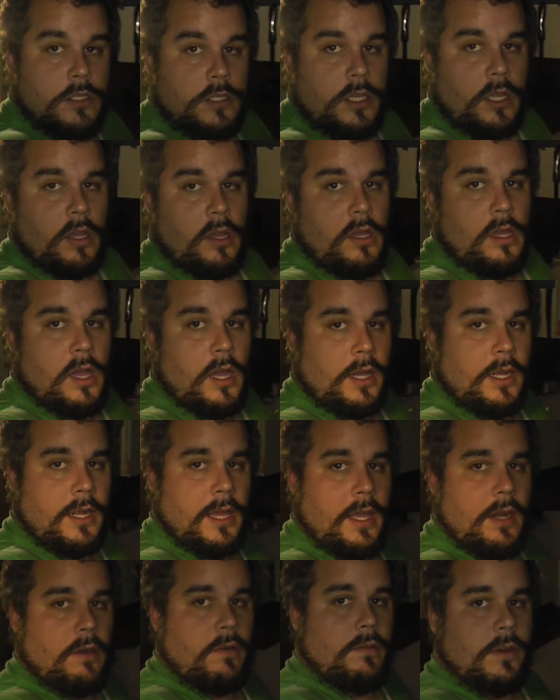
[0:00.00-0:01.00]
So I'm going to
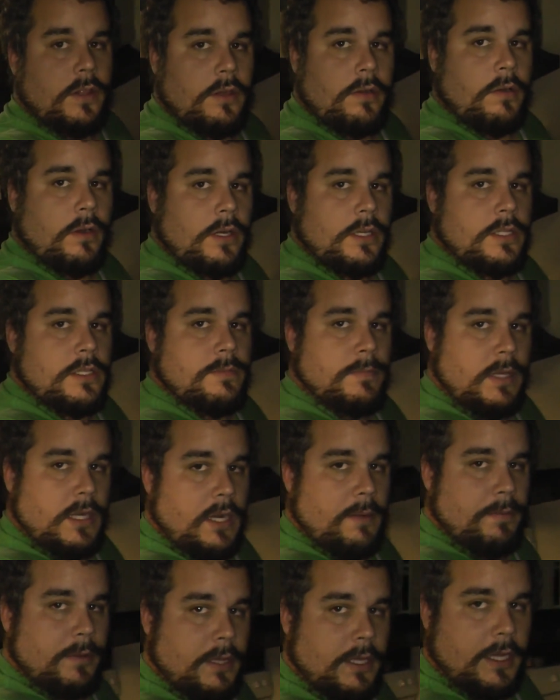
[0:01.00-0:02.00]
head over to the Hortons, meet
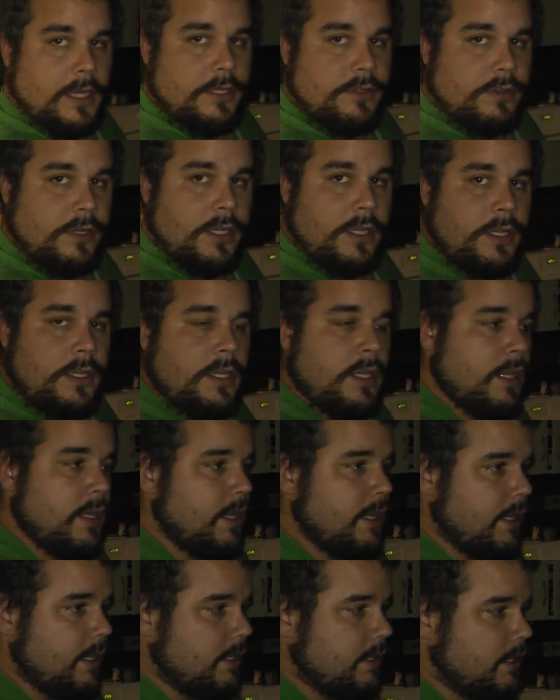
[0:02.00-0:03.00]
up with Adrian,
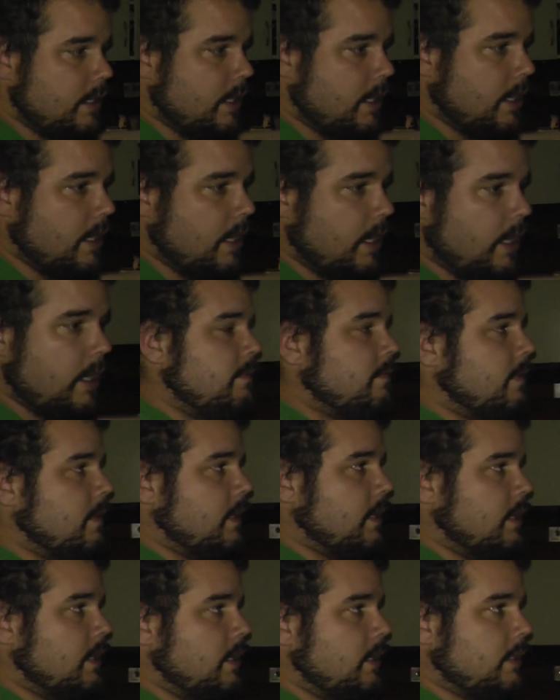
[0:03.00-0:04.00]
and uh,
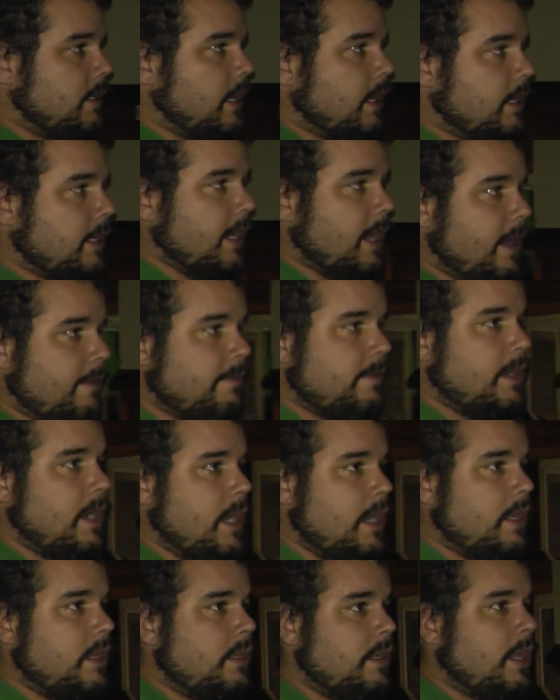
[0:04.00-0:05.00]
friggin' get
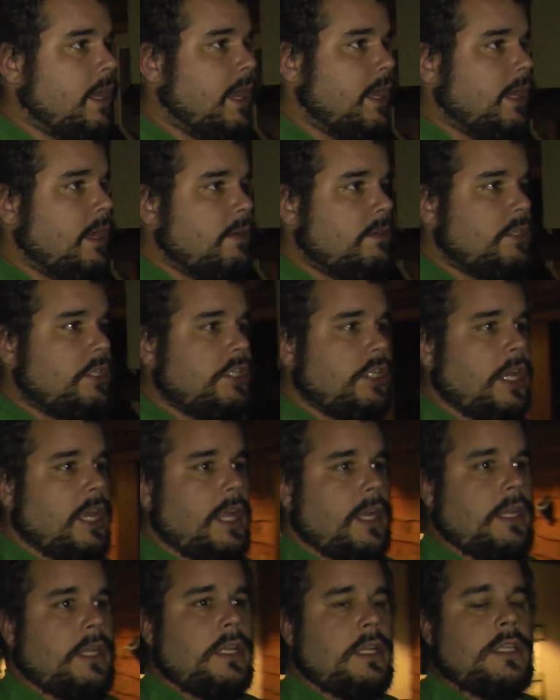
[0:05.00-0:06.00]
caffeinated and hang out and
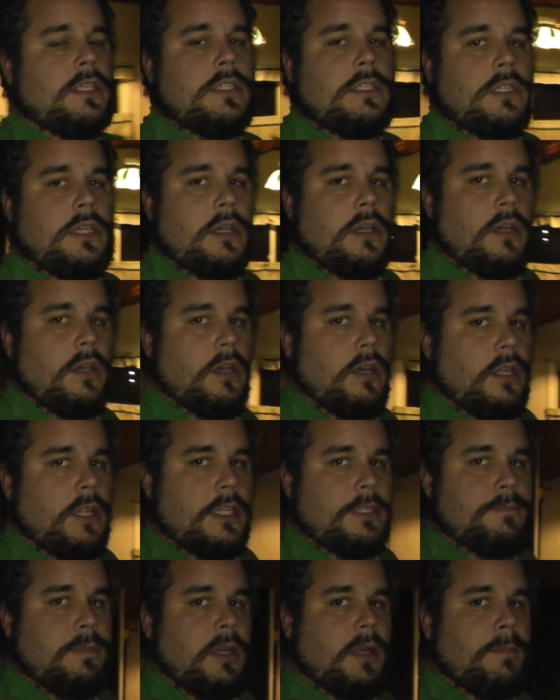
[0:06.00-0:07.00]
shit. So
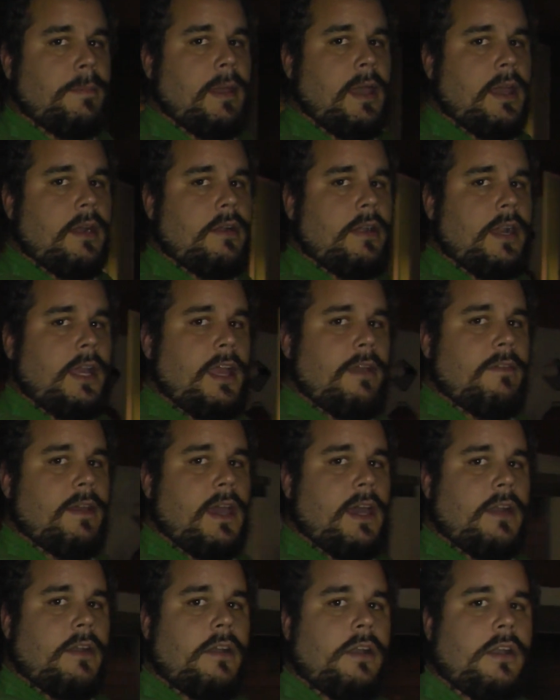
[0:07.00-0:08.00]
let's pitter patter and have
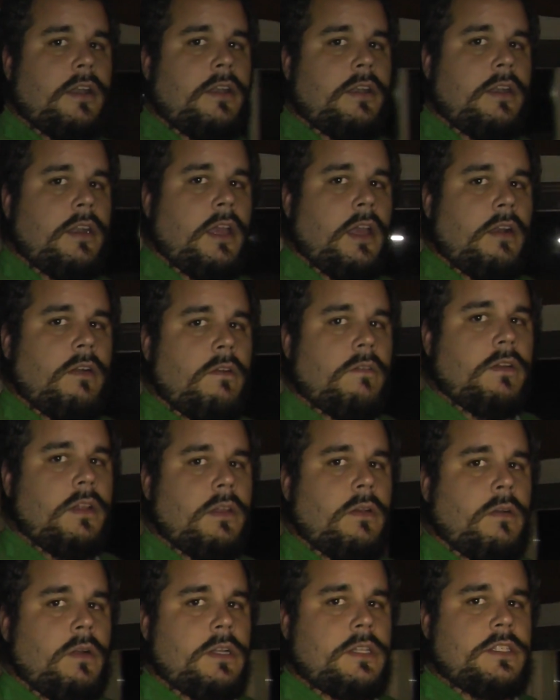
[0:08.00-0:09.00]
at her and head over to
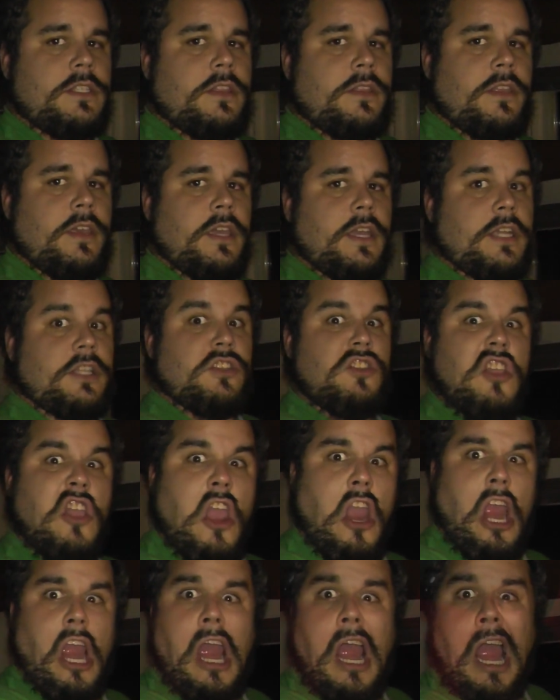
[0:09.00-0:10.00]
the Hortons and things.
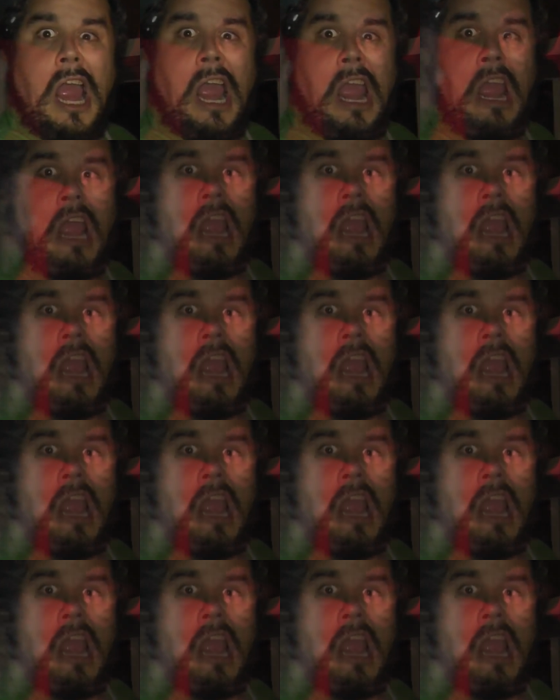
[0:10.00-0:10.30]
Yeah.